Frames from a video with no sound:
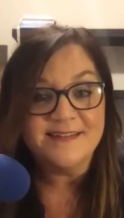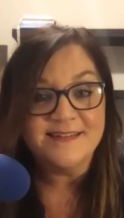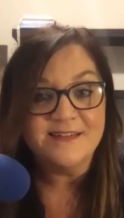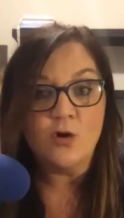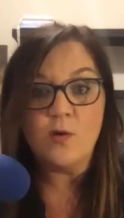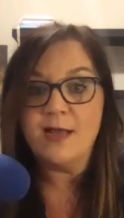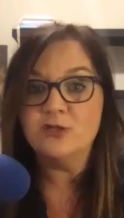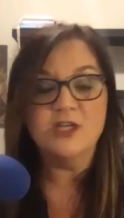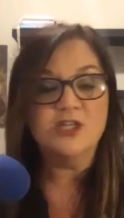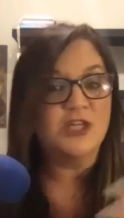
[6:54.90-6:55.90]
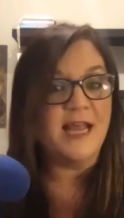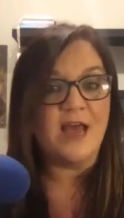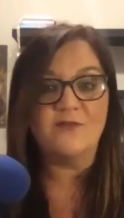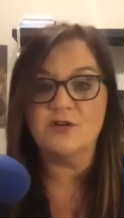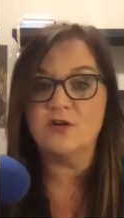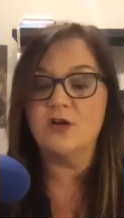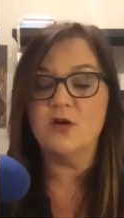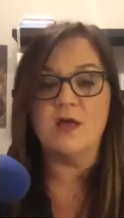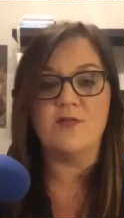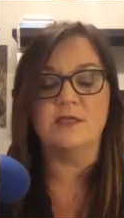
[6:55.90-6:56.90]
No hydration after, no
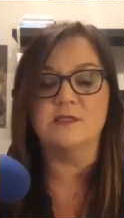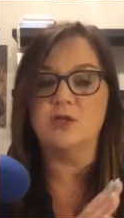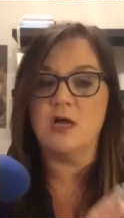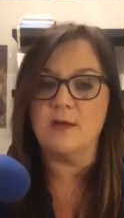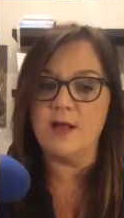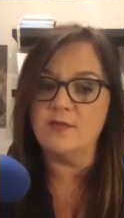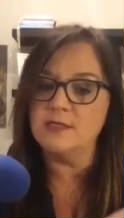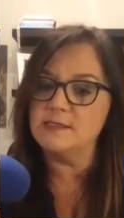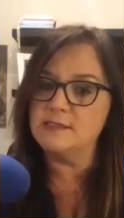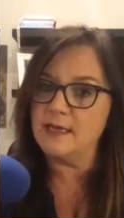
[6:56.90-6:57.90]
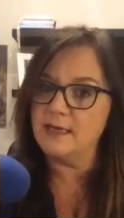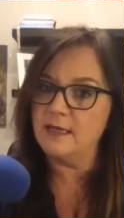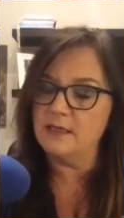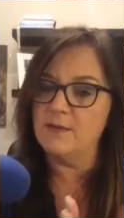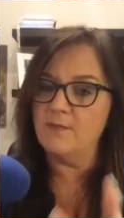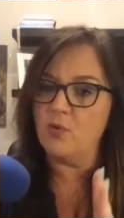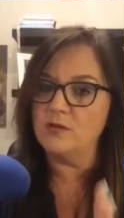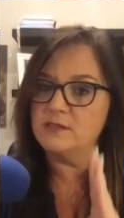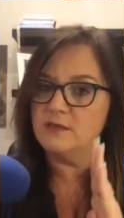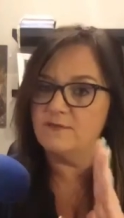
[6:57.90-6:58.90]
nothing. So talk about the
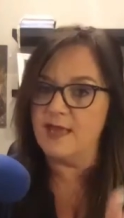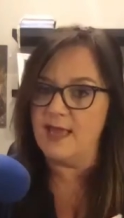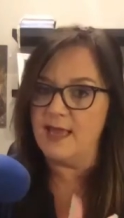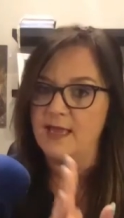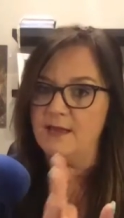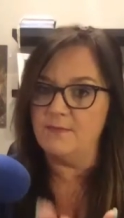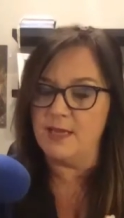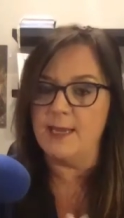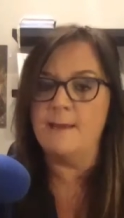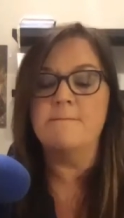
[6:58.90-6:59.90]
importance of the A and B.